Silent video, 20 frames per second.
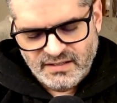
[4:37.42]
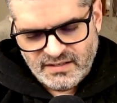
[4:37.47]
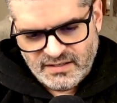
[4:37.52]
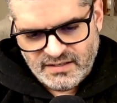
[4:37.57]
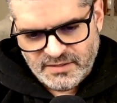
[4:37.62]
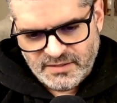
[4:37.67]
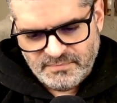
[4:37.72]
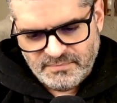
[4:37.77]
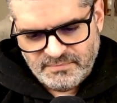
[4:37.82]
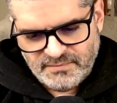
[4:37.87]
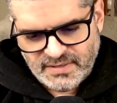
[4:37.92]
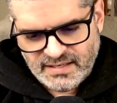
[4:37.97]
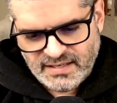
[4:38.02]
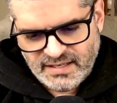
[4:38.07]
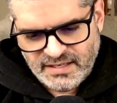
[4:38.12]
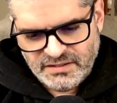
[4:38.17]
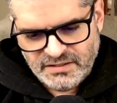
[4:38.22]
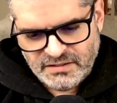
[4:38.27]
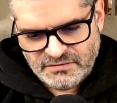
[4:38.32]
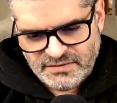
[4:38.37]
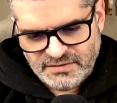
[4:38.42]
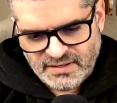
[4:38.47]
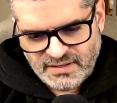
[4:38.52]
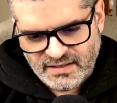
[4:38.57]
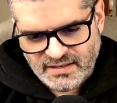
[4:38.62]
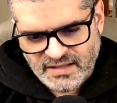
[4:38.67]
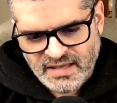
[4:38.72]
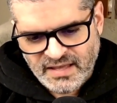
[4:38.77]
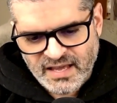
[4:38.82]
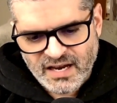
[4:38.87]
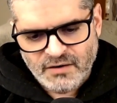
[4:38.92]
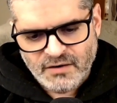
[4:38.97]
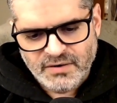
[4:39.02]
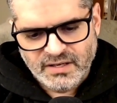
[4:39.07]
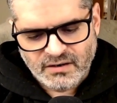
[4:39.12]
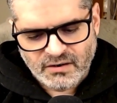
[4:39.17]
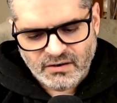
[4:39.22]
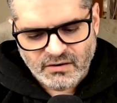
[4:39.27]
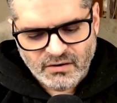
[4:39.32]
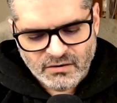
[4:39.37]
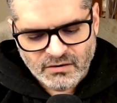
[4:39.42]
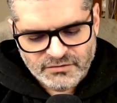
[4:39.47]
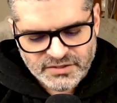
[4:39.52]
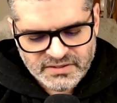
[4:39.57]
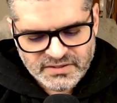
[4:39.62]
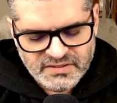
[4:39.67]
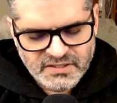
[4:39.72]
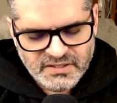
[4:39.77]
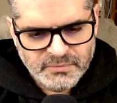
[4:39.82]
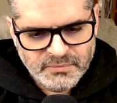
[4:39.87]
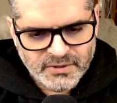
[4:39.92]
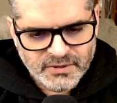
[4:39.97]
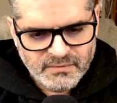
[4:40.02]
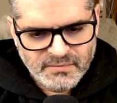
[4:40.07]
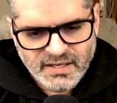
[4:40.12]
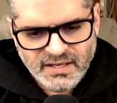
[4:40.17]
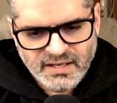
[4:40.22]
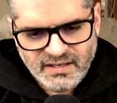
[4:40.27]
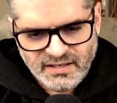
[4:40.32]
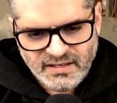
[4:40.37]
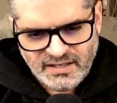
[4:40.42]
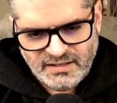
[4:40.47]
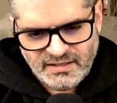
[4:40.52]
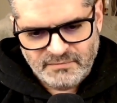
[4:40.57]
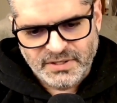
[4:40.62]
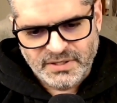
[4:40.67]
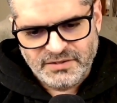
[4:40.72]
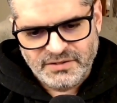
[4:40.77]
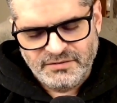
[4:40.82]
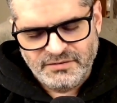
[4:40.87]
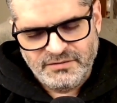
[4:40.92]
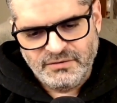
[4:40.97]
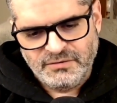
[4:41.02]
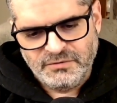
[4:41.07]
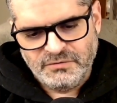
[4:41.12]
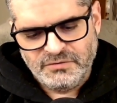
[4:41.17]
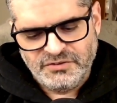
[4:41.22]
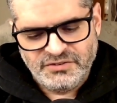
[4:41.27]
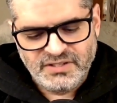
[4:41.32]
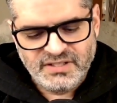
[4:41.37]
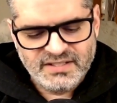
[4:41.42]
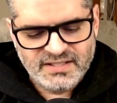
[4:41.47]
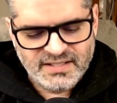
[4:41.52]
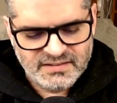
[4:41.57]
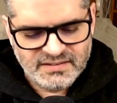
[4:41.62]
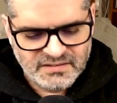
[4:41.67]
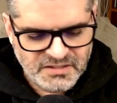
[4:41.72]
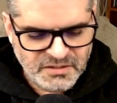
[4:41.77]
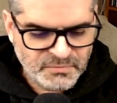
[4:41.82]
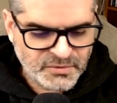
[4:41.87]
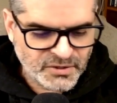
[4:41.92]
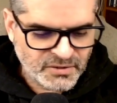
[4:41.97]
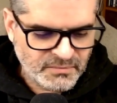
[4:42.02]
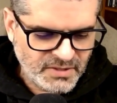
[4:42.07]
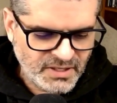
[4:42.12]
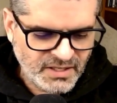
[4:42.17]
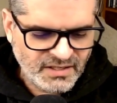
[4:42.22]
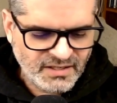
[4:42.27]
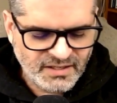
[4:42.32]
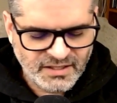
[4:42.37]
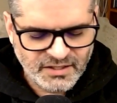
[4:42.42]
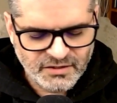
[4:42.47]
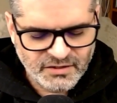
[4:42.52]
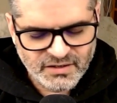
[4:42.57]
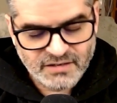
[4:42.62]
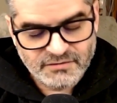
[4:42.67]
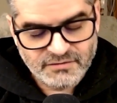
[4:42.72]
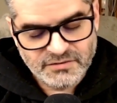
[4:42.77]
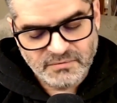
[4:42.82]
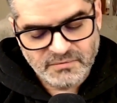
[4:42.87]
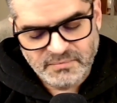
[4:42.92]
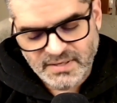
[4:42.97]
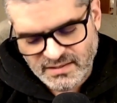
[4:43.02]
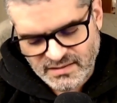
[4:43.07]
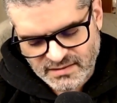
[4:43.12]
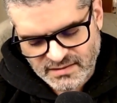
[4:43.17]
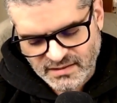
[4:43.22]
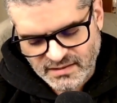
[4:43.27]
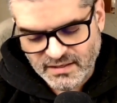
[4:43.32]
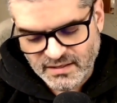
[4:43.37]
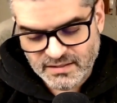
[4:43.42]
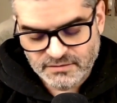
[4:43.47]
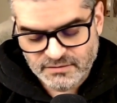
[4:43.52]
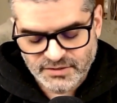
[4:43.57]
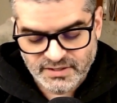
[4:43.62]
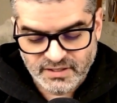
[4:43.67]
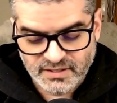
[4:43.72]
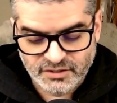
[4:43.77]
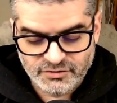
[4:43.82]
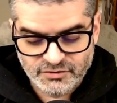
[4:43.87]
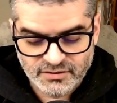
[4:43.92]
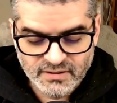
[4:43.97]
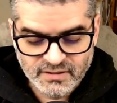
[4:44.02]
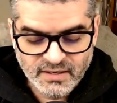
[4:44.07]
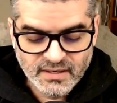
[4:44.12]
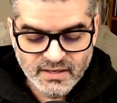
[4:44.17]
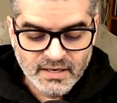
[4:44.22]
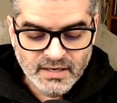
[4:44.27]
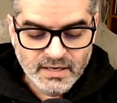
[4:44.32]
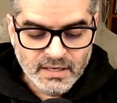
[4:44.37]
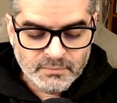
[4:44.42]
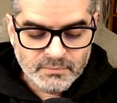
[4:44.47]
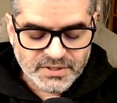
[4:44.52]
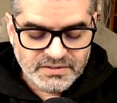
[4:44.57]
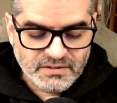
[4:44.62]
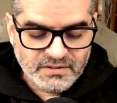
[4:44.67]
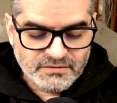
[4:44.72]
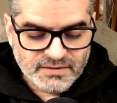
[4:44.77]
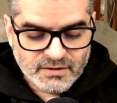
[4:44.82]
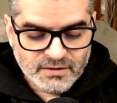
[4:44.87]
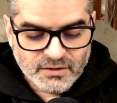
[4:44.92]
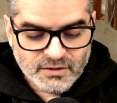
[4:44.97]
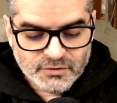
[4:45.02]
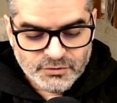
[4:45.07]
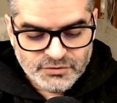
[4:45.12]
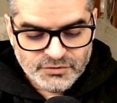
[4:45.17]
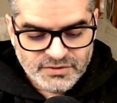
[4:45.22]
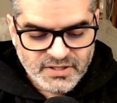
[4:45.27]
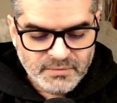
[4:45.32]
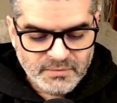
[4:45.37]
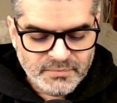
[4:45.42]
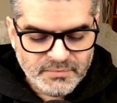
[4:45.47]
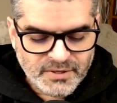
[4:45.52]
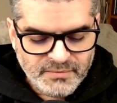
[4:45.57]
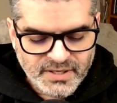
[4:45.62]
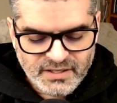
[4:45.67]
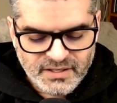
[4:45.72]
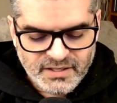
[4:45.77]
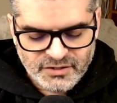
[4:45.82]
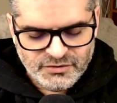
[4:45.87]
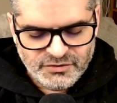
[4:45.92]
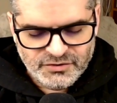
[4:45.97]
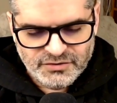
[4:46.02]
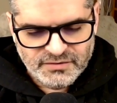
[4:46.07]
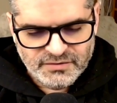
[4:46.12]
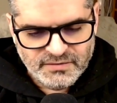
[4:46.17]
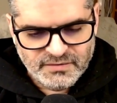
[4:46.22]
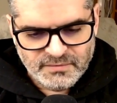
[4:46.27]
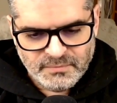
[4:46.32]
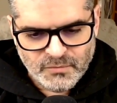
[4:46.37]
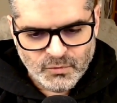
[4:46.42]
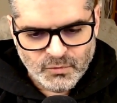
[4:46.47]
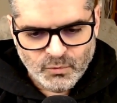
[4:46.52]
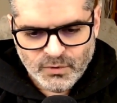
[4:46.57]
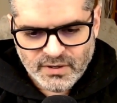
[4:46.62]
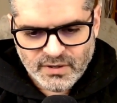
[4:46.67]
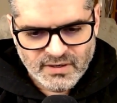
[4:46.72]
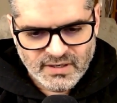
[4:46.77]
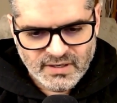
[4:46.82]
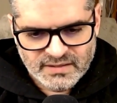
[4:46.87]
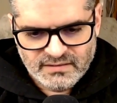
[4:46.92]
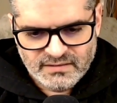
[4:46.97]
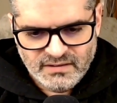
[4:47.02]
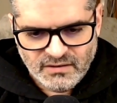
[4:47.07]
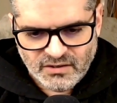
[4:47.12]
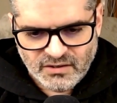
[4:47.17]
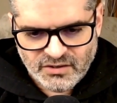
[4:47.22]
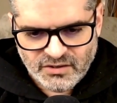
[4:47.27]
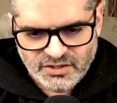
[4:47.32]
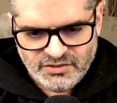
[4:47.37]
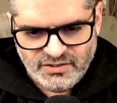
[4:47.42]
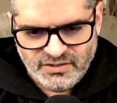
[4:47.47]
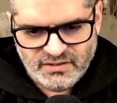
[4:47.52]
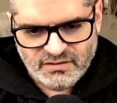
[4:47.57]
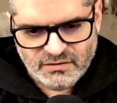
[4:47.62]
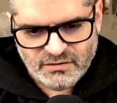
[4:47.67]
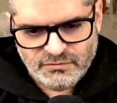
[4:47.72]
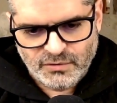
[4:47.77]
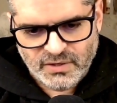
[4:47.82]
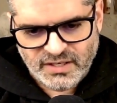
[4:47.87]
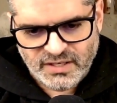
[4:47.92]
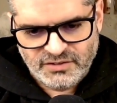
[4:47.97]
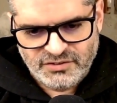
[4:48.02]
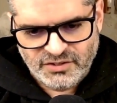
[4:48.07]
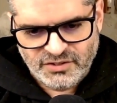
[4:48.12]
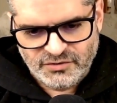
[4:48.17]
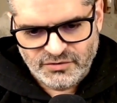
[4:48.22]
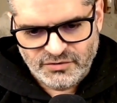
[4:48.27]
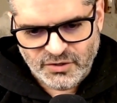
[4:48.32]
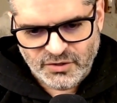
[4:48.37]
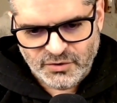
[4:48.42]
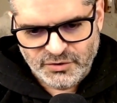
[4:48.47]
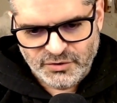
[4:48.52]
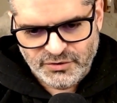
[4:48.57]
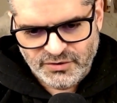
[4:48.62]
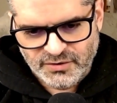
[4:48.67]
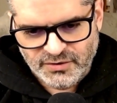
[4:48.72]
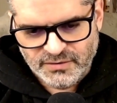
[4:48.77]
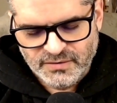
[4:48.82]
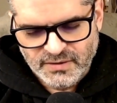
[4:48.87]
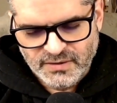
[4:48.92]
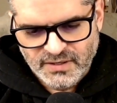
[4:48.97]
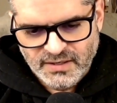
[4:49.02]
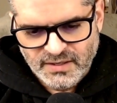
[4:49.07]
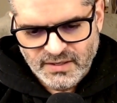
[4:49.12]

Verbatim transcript: um, kind of a carrier of a deeper meaning. But to see that deeper meaning, you have to pay a lot of attention. But even those deeper meanings were not the origin of what I just told you.